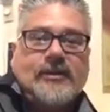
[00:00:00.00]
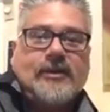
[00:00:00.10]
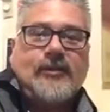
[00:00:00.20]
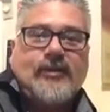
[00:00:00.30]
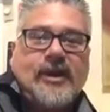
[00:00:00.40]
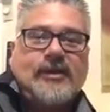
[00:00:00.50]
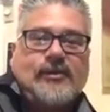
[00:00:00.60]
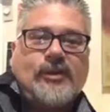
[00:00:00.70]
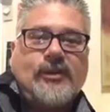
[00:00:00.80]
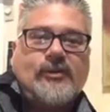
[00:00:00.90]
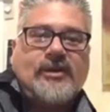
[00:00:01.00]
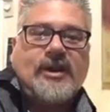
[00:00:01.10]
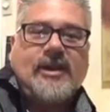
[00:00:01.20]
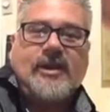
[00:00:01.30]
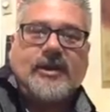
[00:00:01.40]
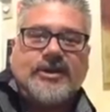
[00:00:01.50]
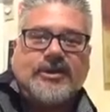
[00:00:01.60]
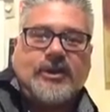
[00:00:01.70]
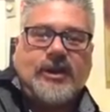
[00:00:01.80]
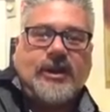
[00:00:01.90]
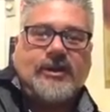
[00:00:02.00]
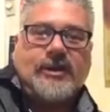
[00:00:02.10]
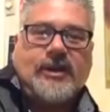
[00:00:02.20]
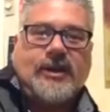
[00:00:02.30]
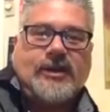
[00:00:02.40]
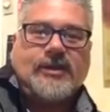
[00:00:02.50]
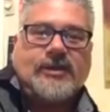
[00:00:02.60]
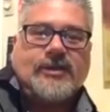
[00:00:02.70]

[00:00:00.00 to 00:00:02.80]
of my 21-day hugging journey, and